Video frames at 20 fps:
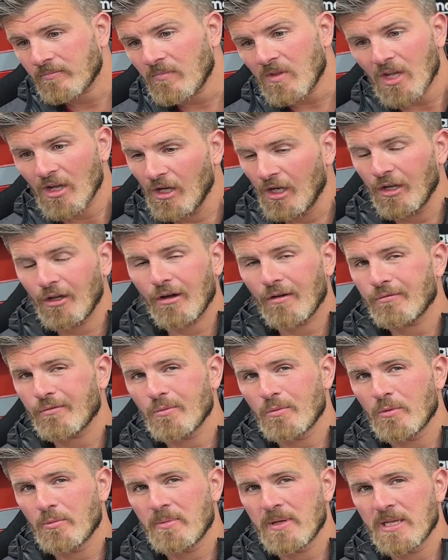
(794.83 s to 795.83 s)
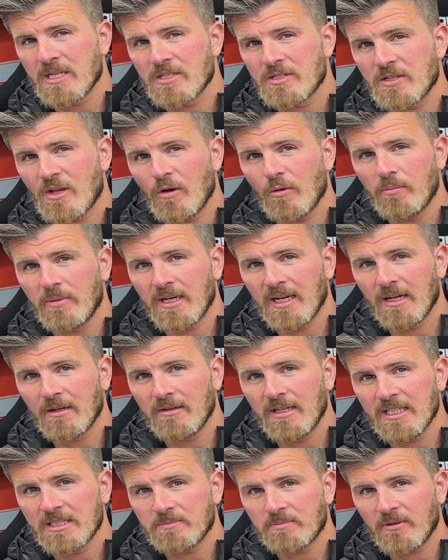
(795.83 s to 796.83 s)
A lot of them were being sold below
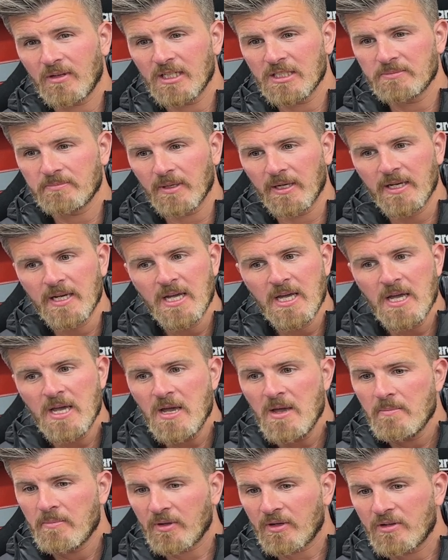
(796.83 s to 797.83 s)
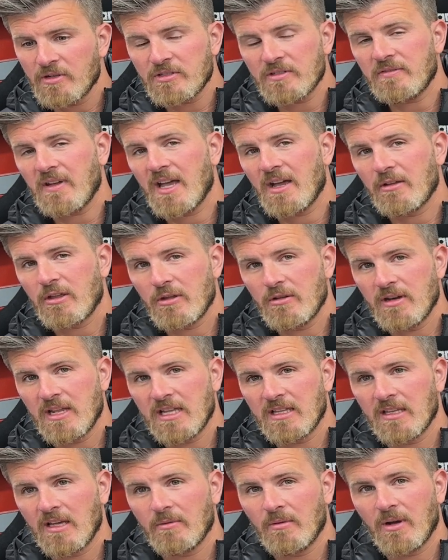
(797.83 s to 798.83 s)
list price, but because of how
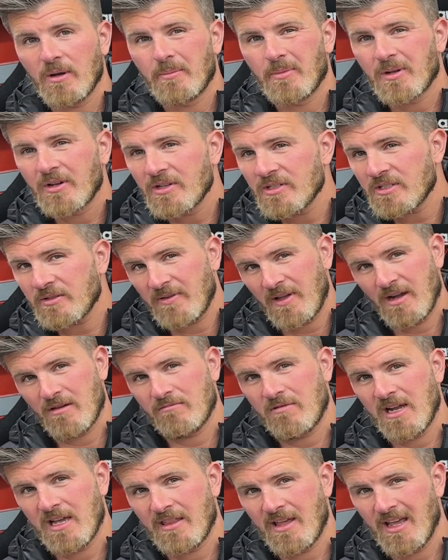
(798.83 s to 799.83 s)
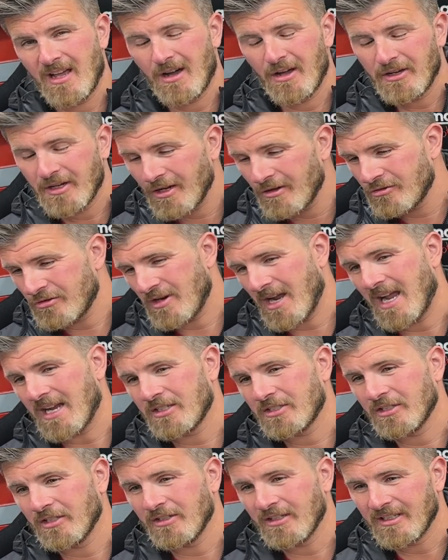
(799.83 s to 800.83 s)
unique they were, because of how rare they are, no
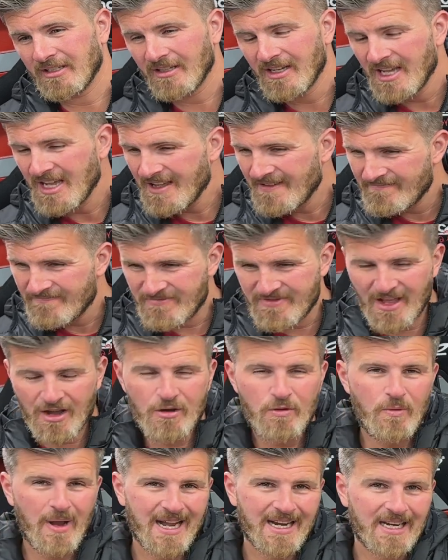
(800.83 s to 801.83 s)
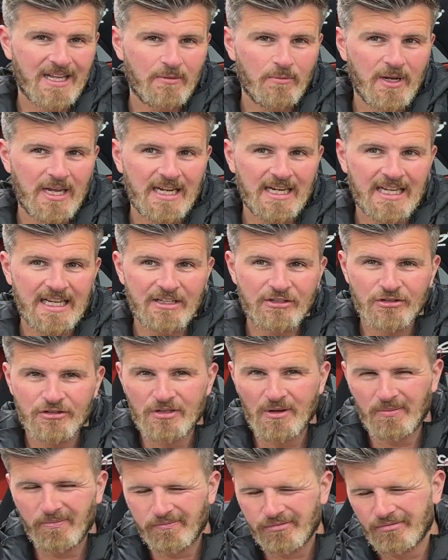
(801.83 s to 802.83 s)
traction, no anti-wheelie, just
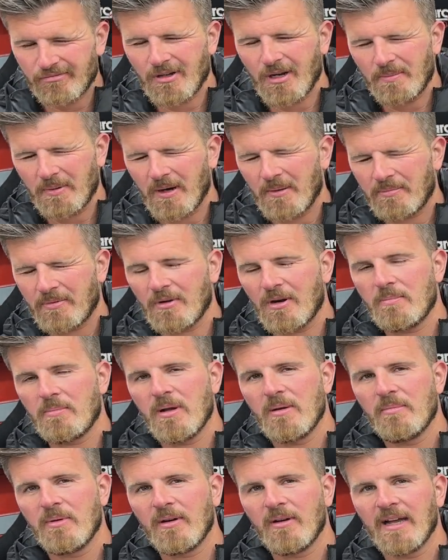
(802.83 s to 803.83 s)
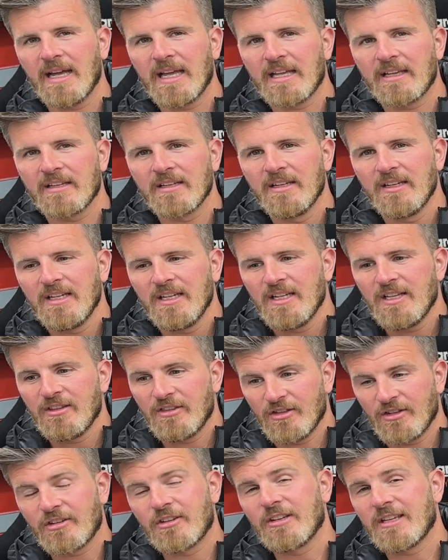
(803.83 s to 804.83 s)
a proper bike
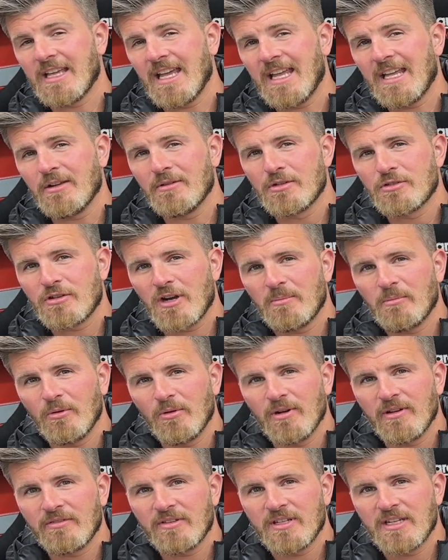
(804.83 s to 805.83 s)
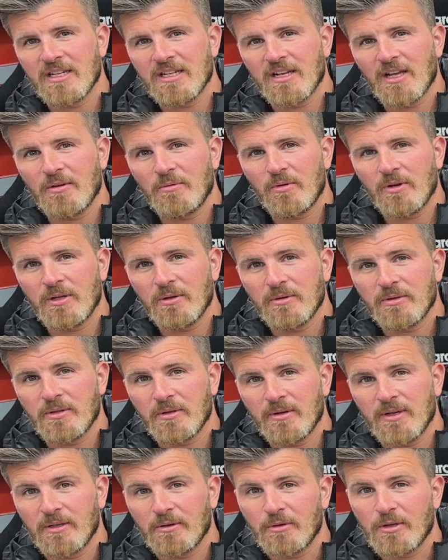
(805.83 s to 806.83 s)
that could get you in trouble if you didn't know what you were
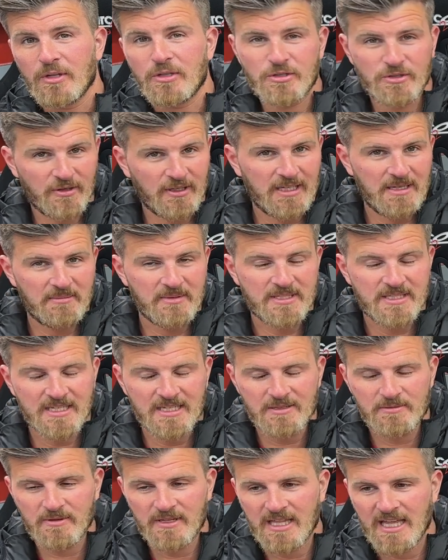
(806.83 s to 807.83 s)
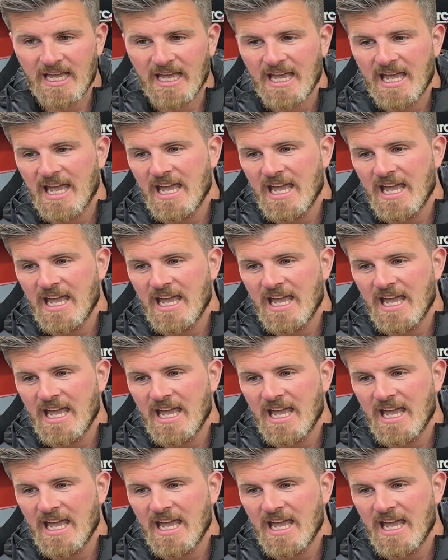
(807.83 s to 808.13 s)
doing or you took liberties with it.